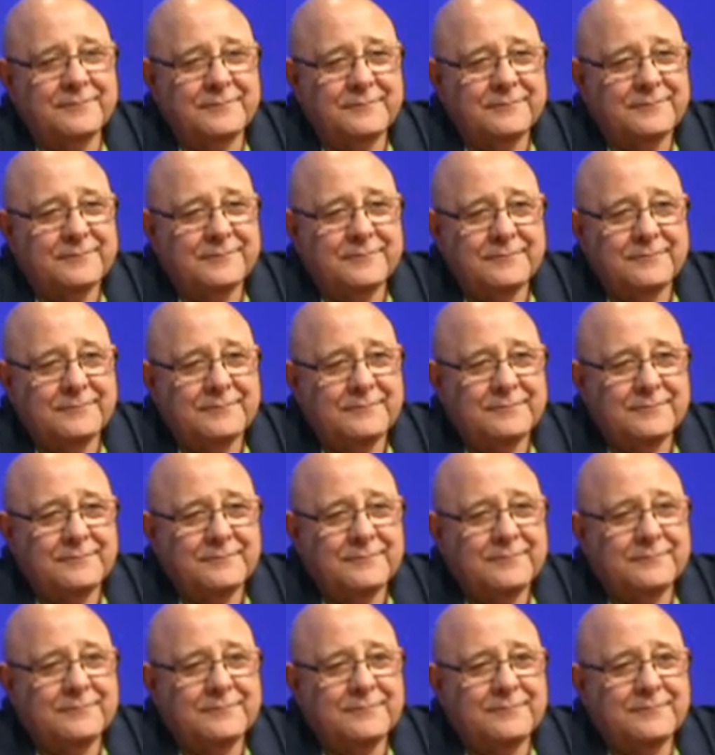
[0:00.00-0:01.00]

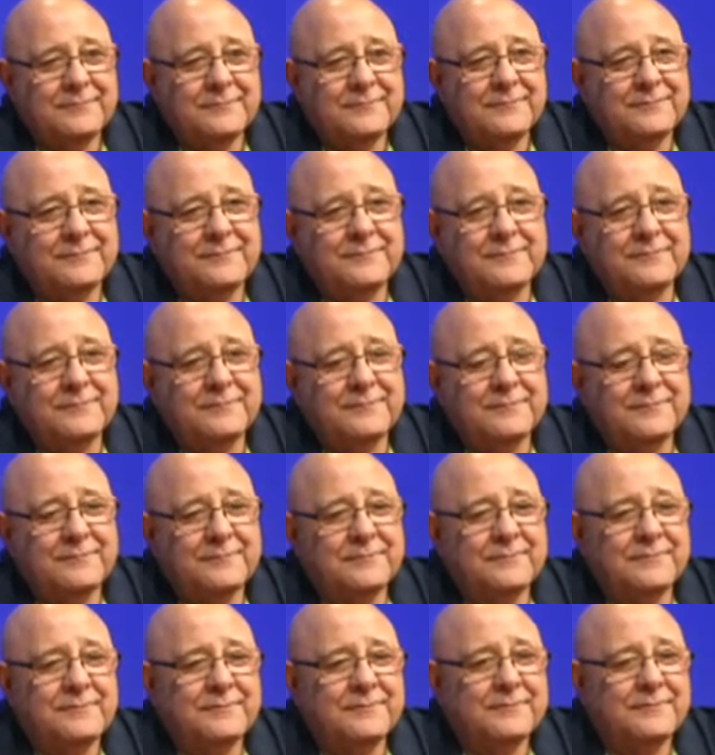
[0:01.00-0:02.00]

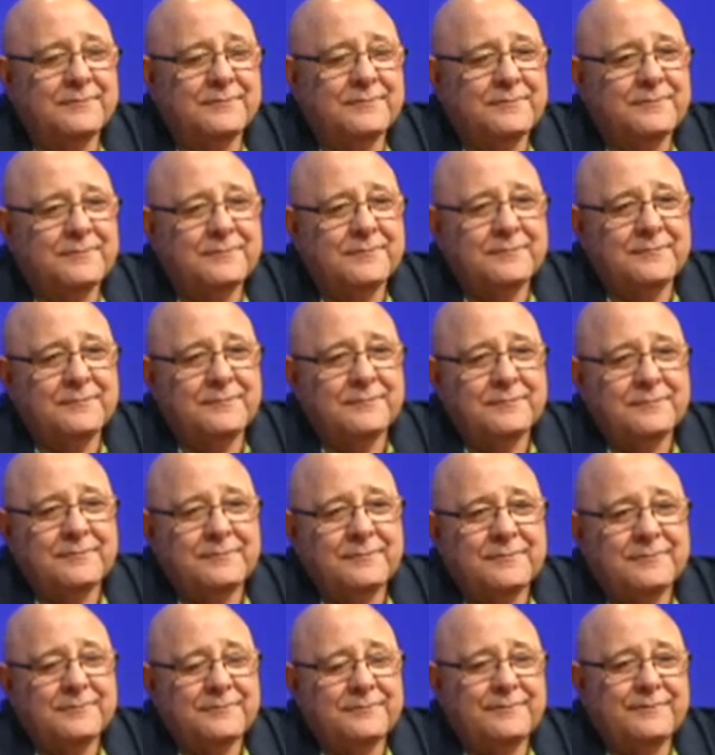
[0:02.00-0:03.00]

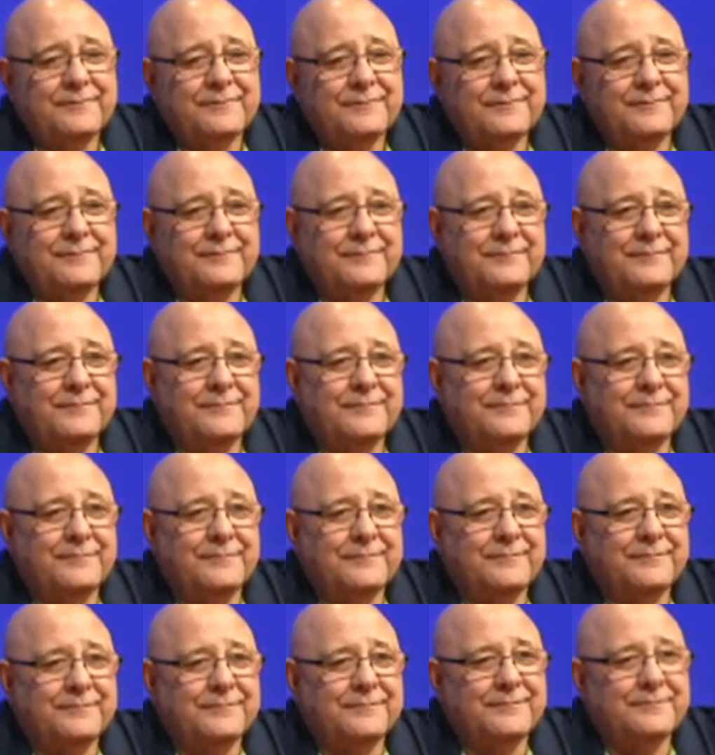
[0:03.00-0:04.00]

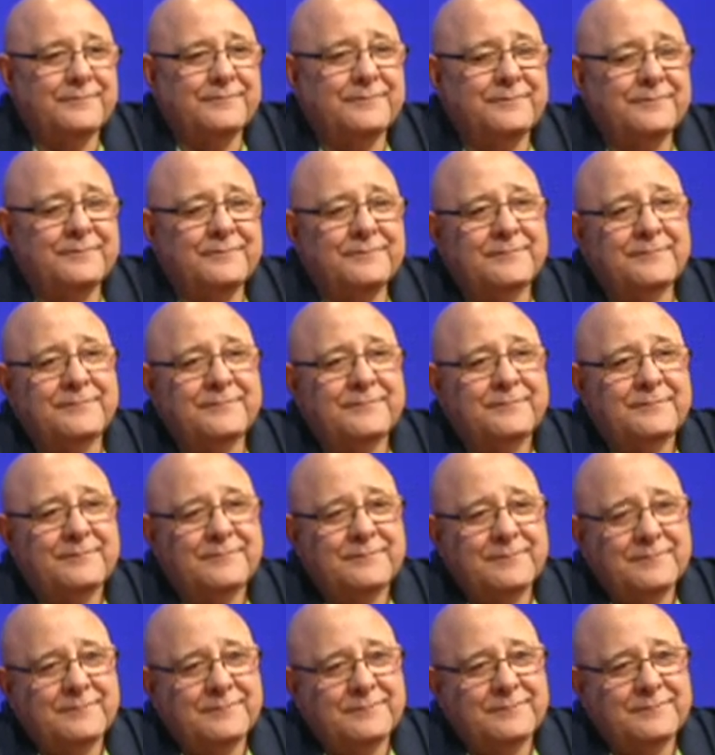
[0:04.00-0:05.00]

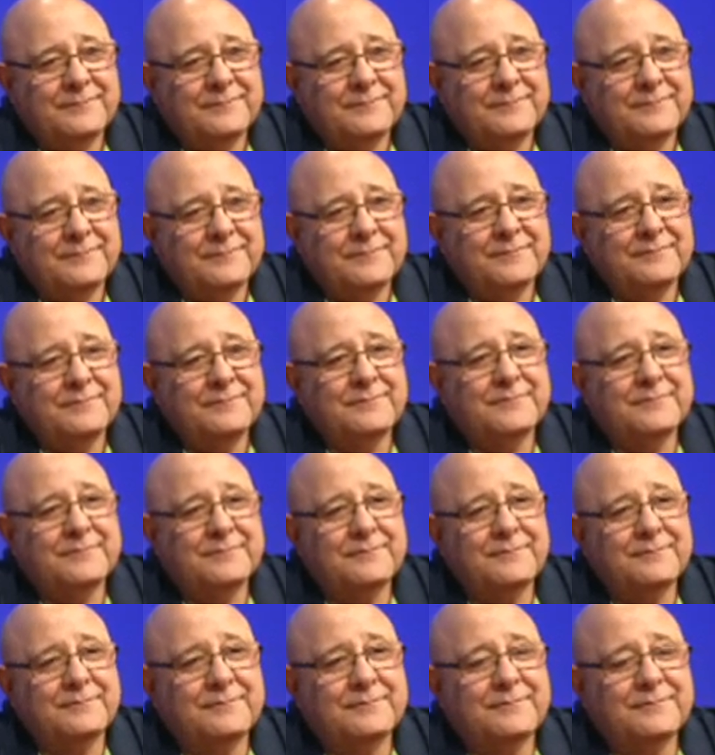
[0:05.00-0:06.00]

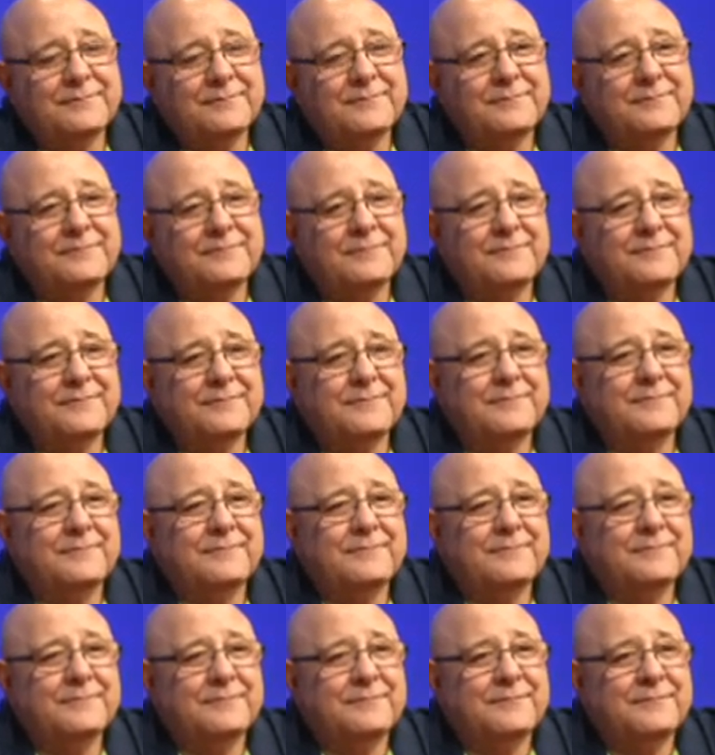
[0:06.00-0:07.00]

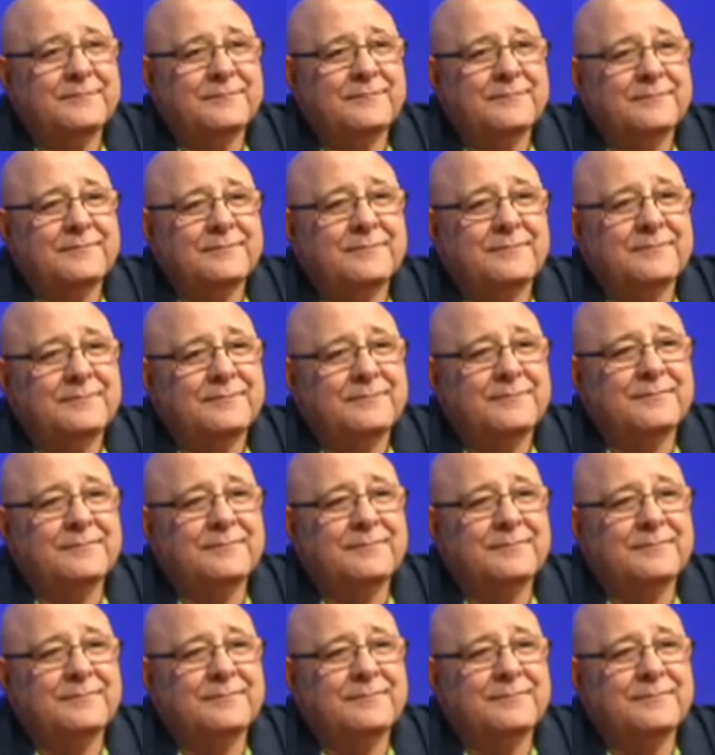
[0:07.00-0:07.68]
(not speaking)